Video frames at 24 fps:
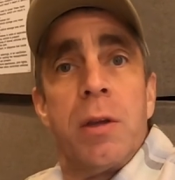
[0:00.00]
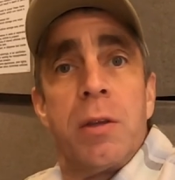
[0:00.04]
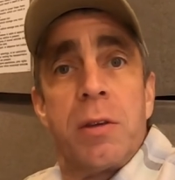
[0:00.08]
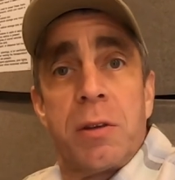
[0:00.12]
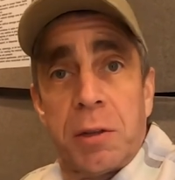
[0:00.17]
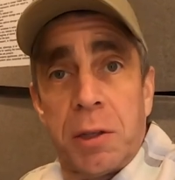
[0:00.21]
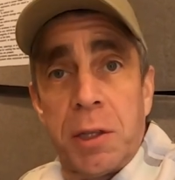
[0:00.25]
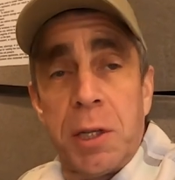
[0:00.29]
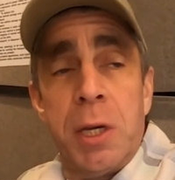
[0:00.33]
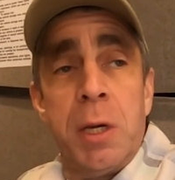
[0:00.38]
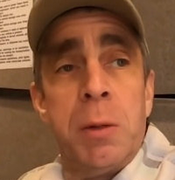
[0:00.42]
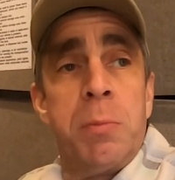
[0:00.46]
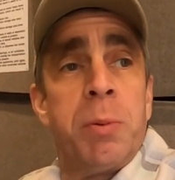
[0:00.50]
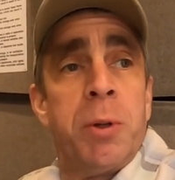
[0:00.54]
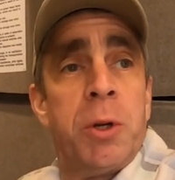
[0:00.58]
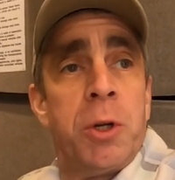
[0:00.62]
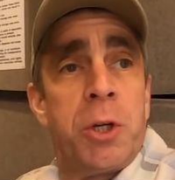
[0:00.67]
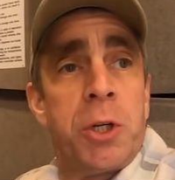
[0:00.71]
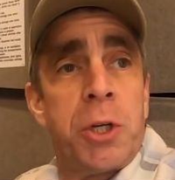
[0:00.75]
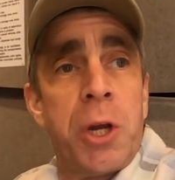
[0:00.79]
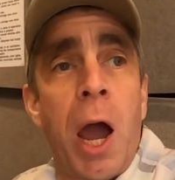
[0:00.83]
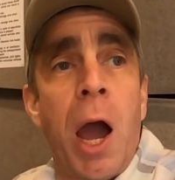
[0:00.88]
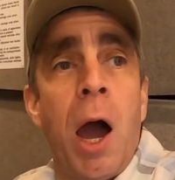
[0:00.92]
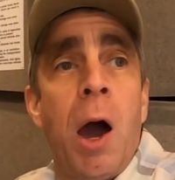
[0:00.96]
sleep
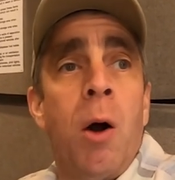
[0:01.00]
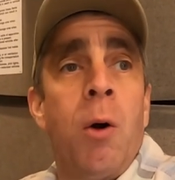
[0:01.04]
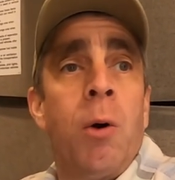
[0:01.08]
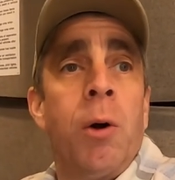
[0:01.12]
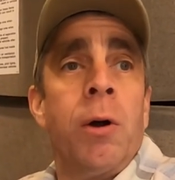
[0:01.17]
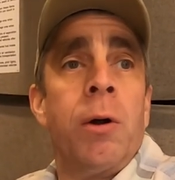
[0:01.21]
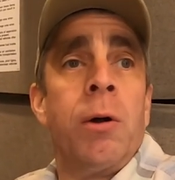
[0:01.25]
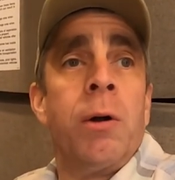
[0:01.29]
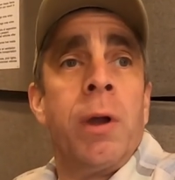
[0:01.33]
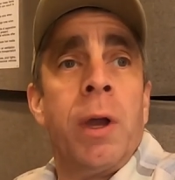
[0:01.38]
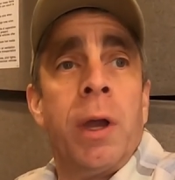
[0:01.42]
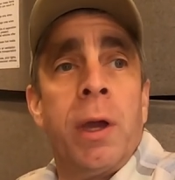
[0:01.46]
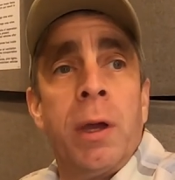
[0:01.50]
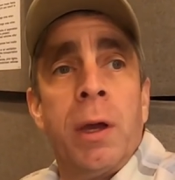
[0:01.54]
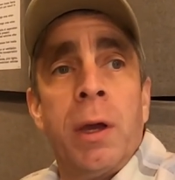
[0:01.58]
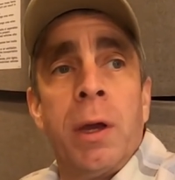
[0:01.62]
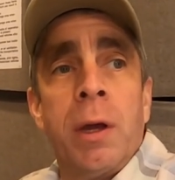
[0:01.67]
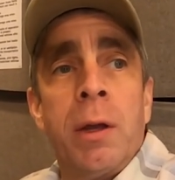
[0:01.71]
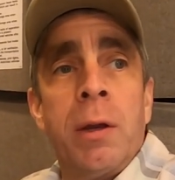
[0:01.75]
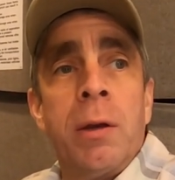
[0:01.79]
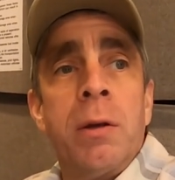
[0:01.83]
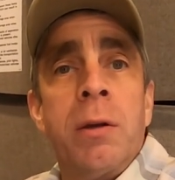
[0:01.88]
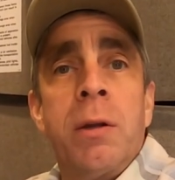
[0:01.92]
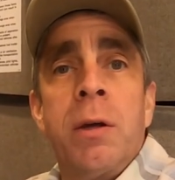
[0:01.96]
and shower.
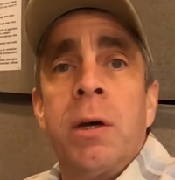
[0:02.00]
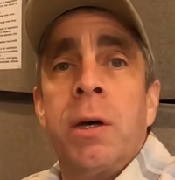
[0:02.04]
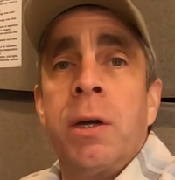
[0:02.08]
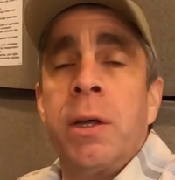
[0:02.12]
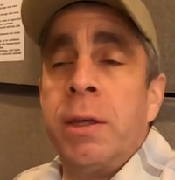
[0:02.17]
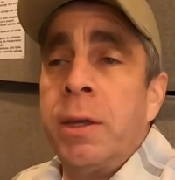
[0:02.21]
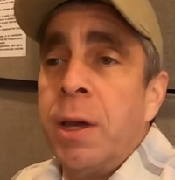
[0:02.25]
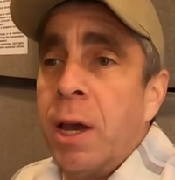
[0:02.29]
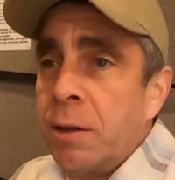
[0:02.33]
And uh,